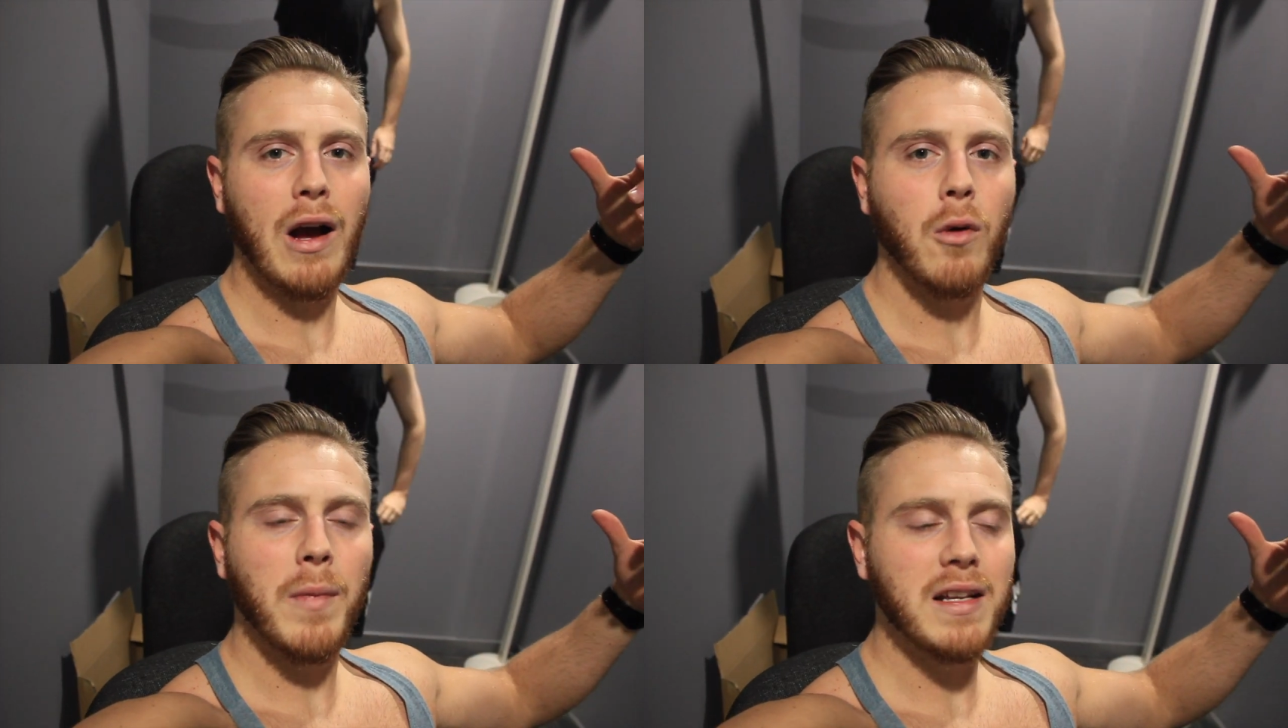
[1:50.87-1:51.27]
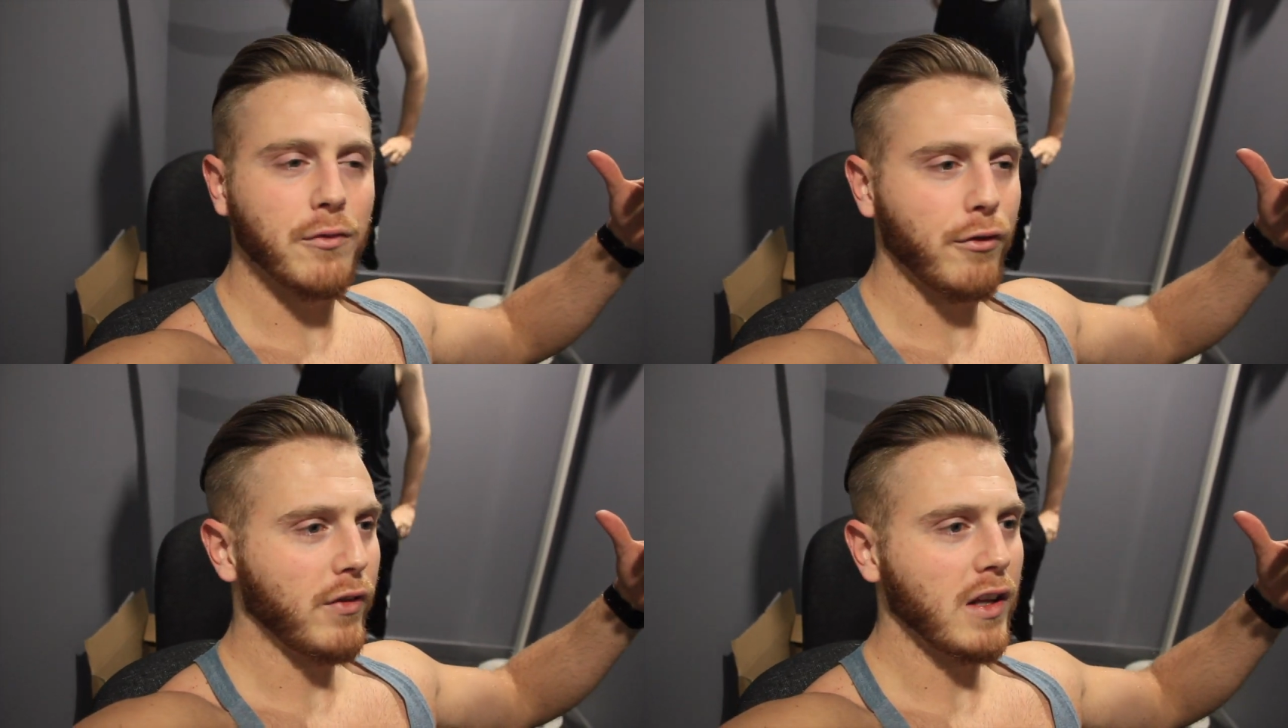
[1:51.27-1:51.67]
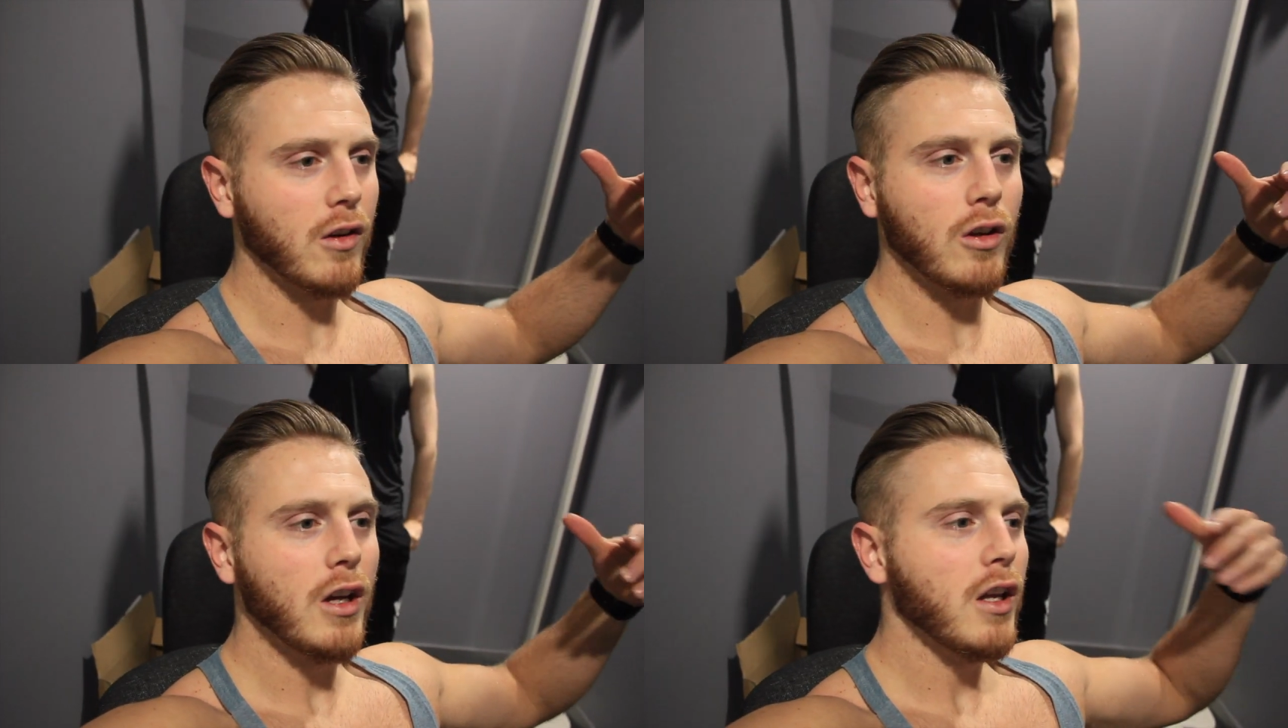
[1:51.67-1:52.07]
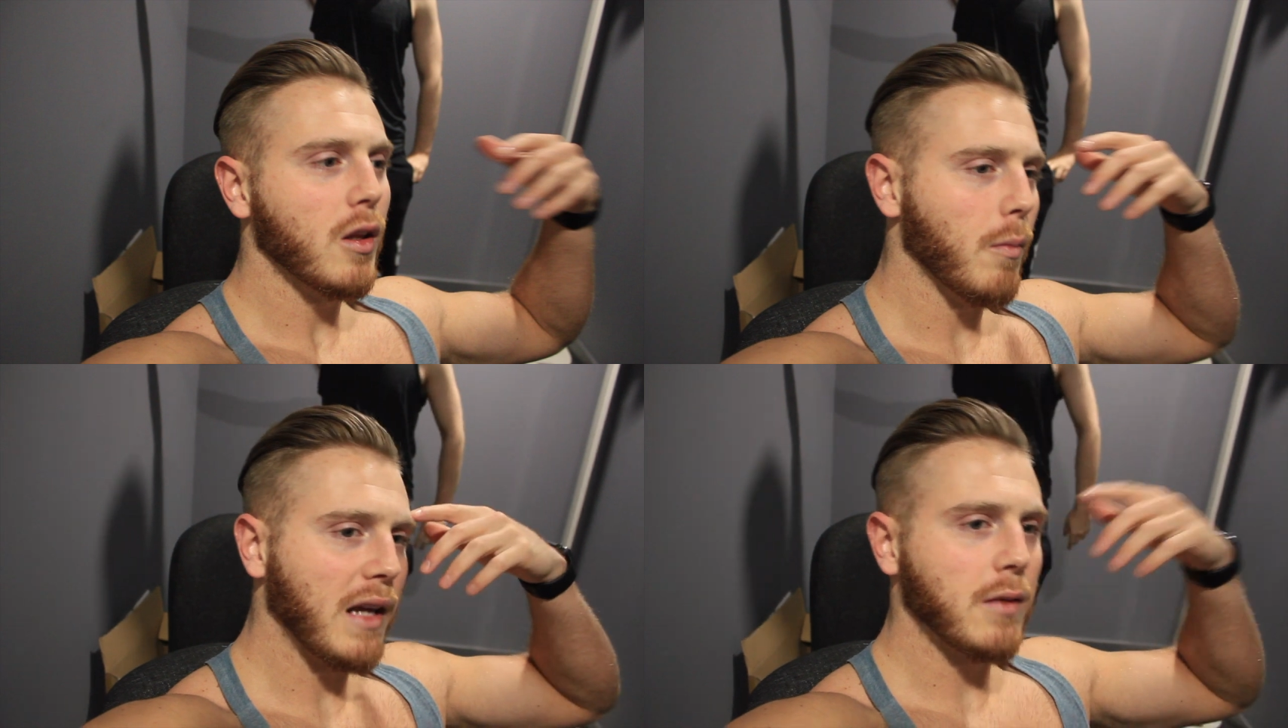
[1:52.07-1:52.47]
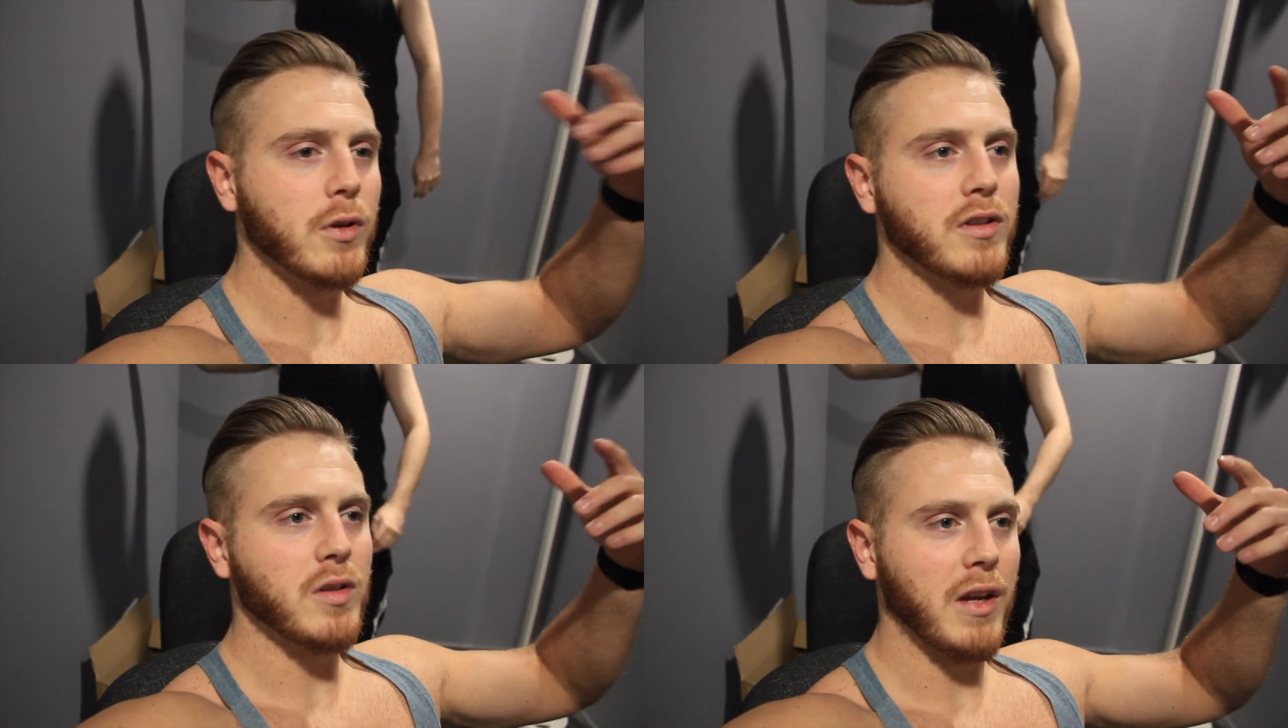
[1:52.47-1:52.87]
how it makes him feel, the mind it
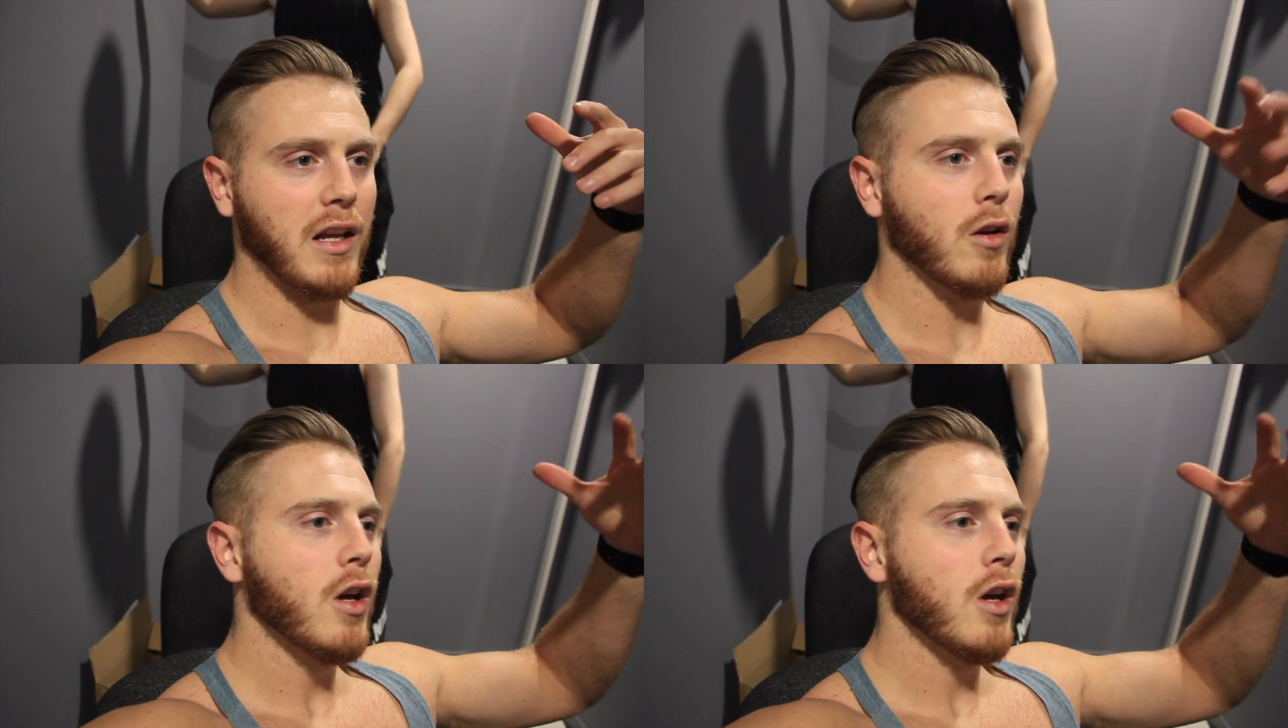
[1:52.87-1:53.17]
puts him in,